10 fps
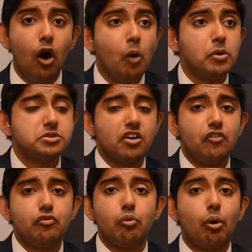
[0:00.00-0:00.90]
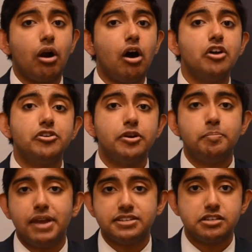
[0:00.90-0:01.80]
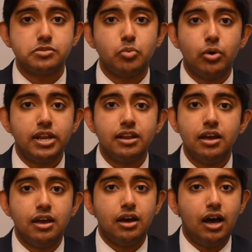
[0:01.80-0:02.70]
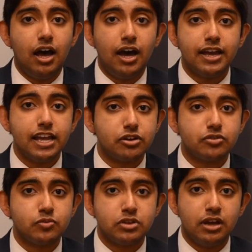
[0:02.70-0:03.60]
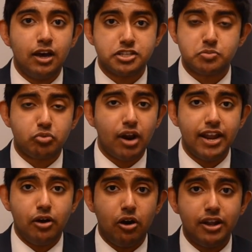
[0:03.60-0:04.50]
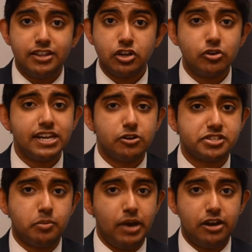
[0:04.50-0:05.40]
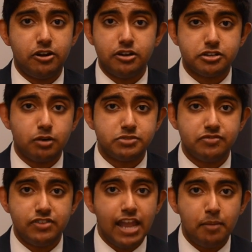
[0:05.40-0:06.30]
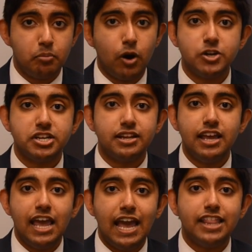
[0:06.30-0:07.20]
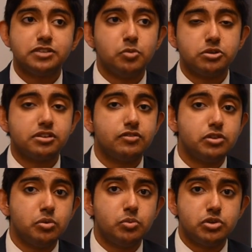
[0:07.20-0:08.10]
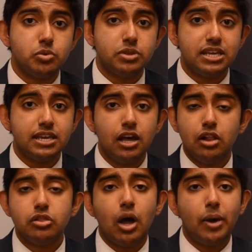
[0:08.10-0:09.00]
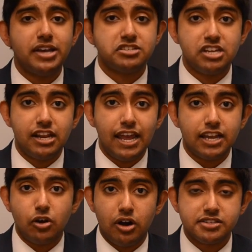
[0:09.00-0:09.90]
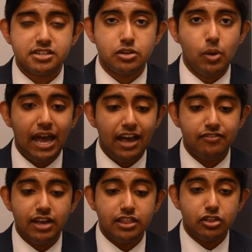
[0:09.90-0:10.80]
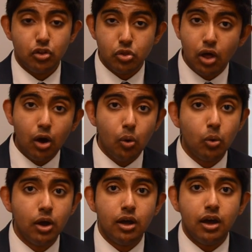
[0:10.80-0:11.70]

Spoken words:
almost a 400 basis point spread on your nearest competitor in terms of net margin. And that's mostly due to the low SG&A costs that you have and the low